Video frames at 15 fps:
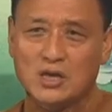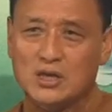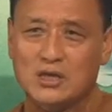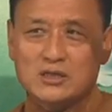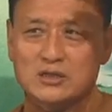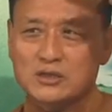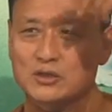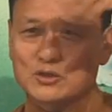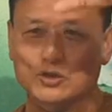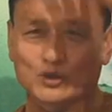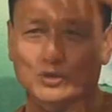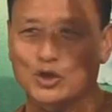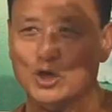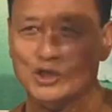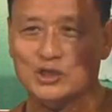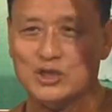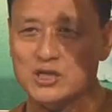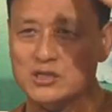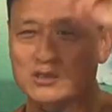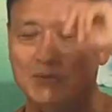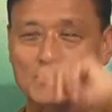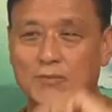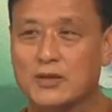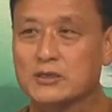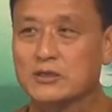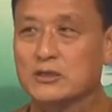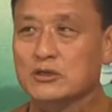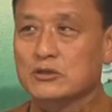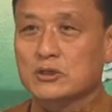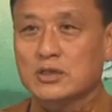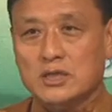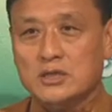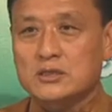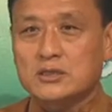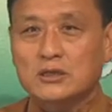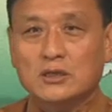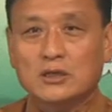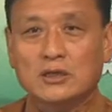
Is your thought, concept, imagination. Yes,